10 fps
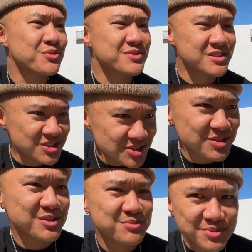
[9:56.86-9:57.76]
over to
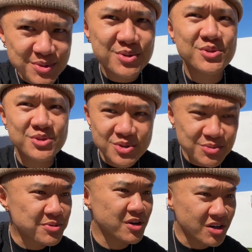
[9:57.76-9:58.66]
our
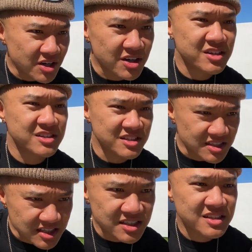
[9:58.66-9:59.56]
pool
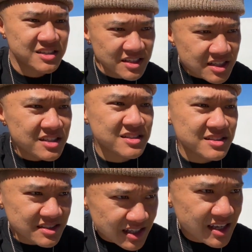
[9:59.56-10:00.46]
party.
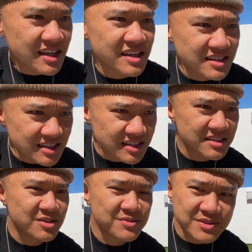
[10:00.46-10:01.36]
Yeah,
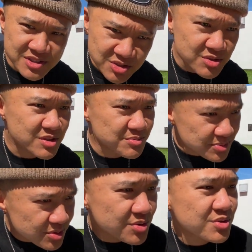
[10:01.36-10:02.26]
yeah. Over to our
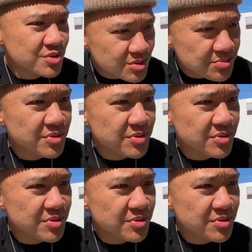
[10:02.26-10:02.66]
pool